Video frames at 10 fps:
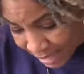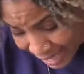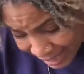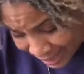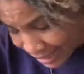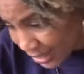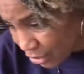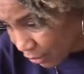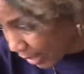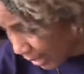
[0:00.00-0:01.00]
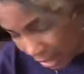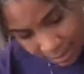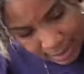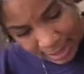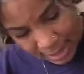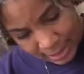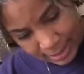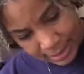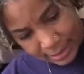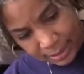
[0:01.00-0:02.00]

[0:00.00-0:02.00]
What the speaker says: And this right here, guys,